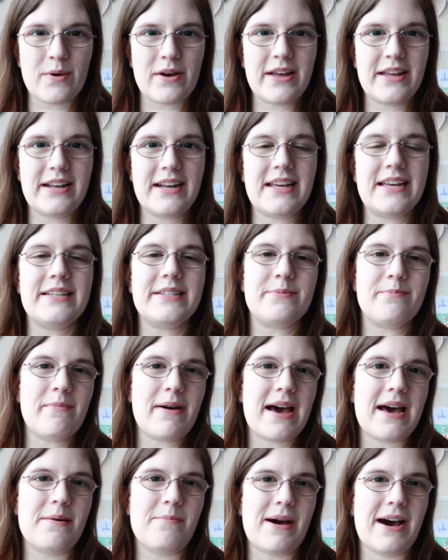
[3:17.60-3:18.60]
one is
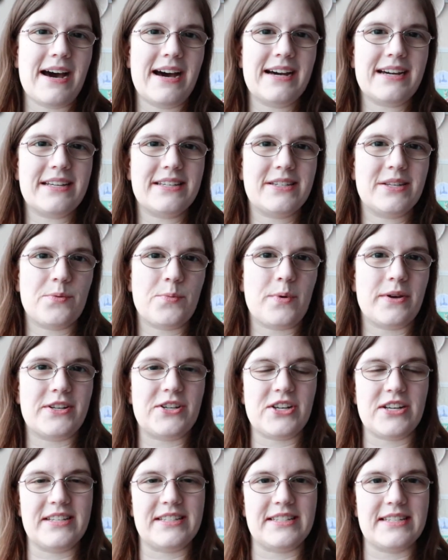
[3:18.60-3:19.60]
my box,
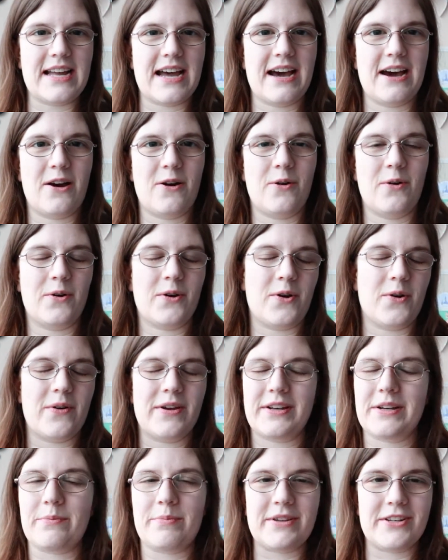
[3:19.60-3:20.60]
which is now
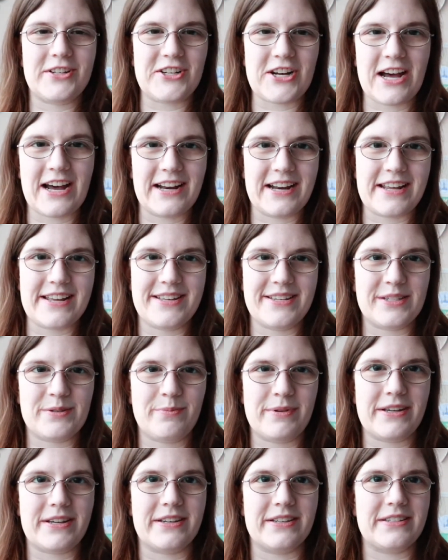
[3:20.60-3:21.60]
going to be Johnny's
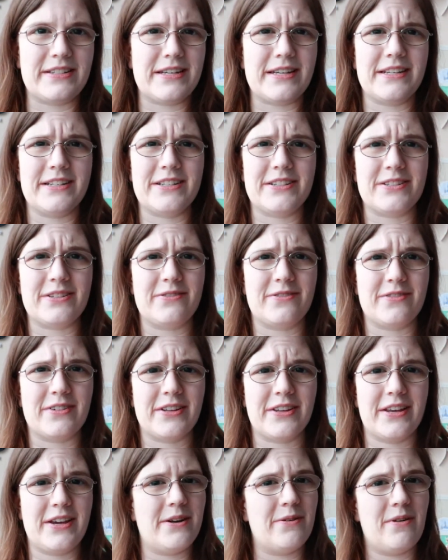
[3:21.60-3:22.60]
because he just
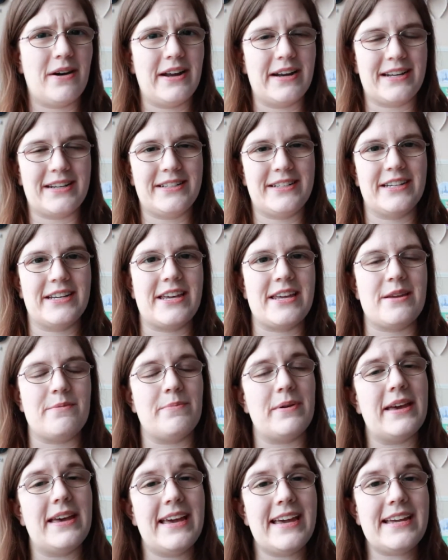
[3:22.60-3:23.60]
really wanted to
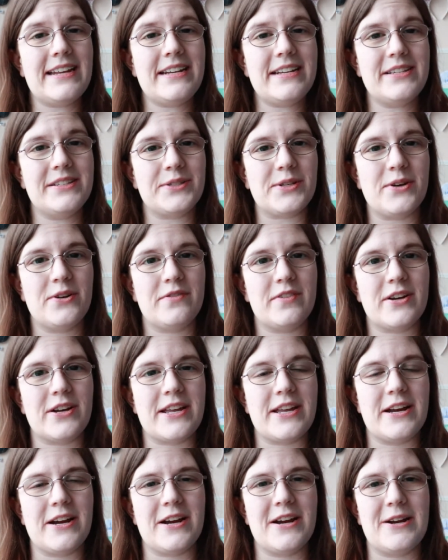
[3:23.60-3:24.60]
keep Hades over
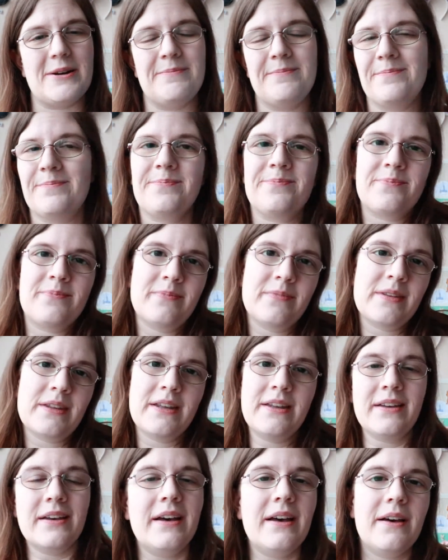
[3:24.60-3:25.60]
here.
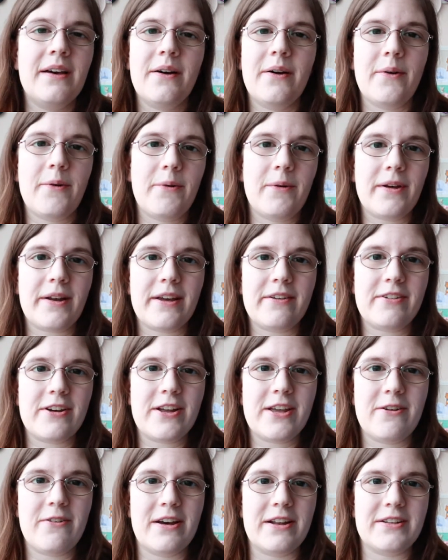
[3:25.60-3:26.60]
Whatever
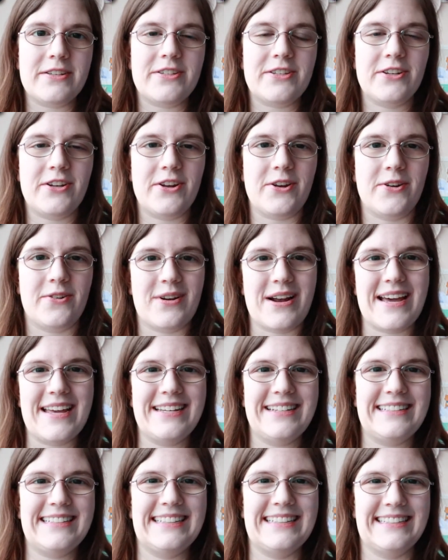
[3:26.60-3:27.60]
he wants to do,
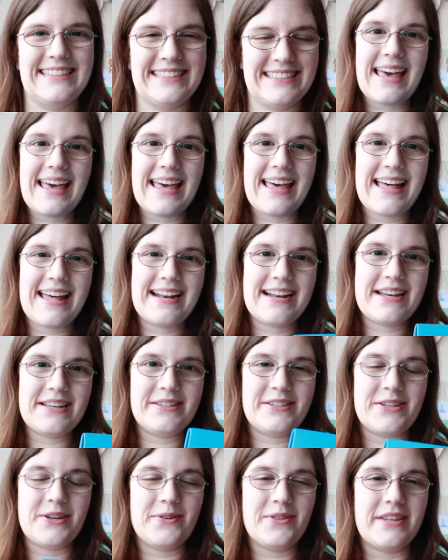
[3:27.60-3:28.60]
right?
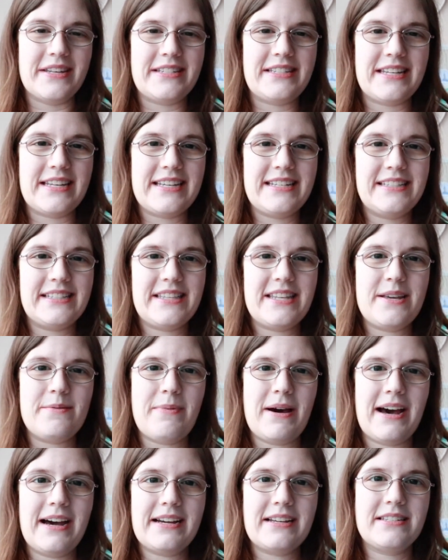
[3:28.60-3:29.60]
And so this is the
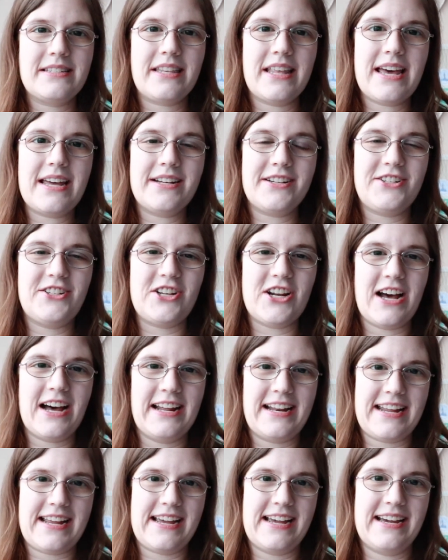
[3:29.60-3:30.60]
box that
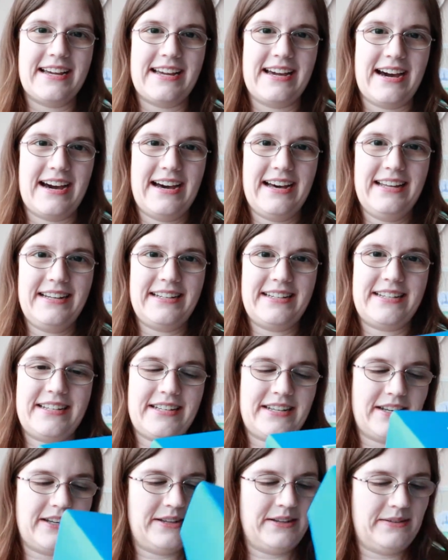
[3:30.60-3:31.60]
Johnny
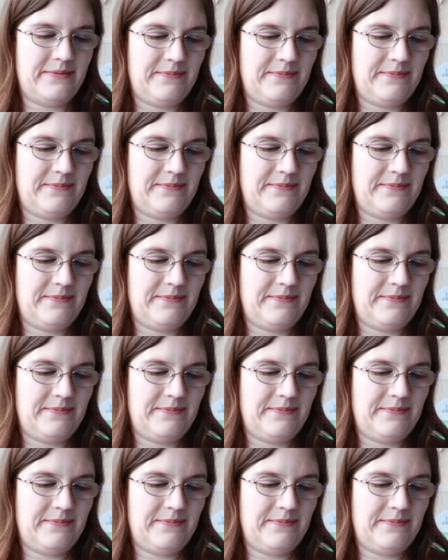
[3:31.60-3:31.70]
got.